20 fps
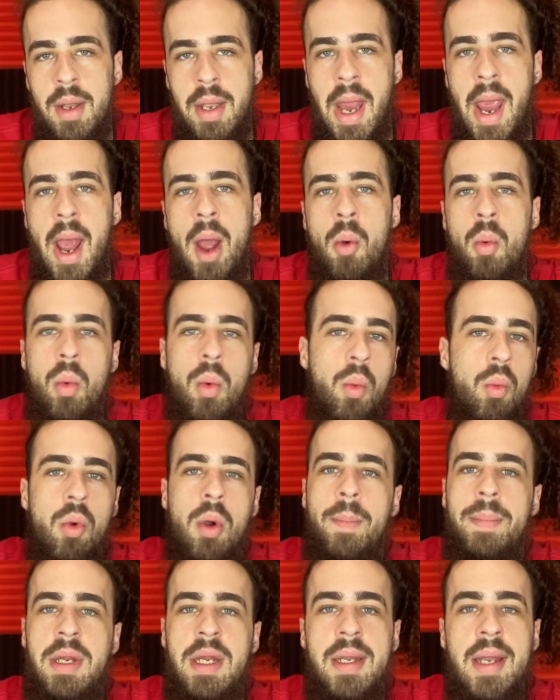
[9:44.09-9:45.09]
Now,
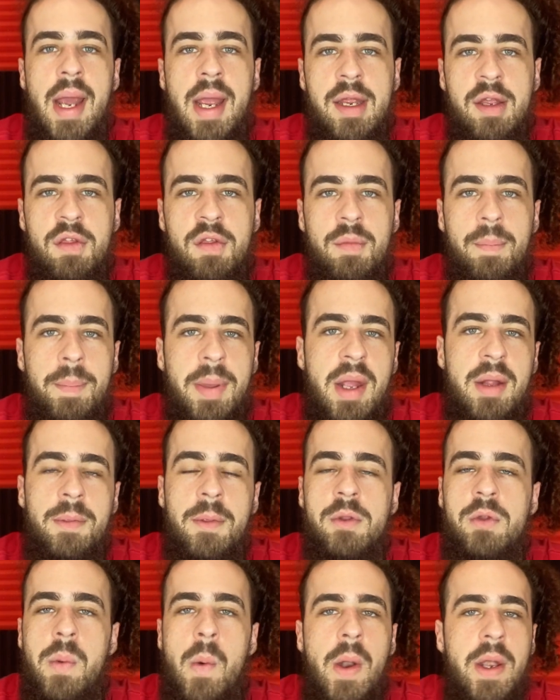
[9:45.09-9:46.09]
we'll be nice, pick
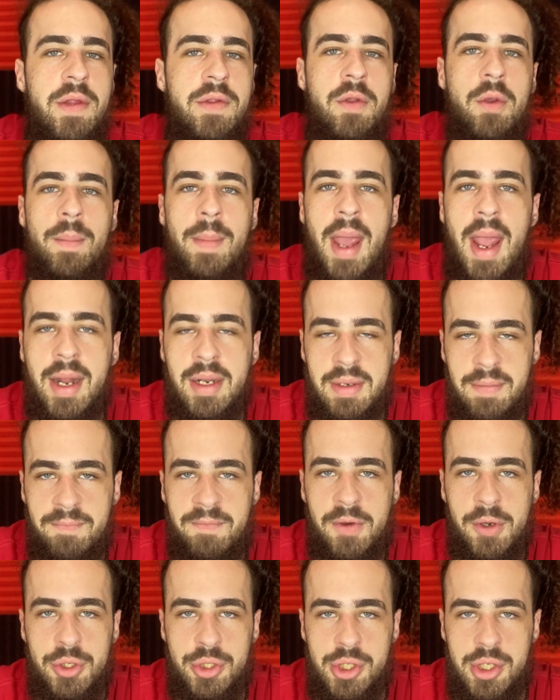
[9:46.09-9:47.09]
the 22 Magnum
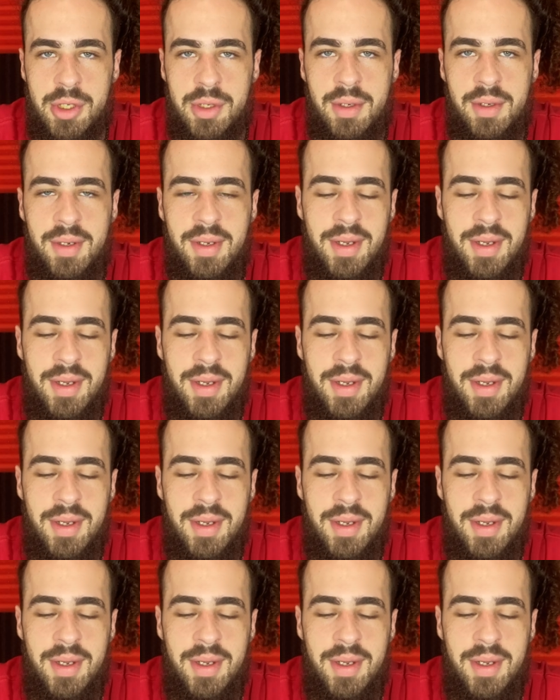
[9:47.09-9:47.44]
version.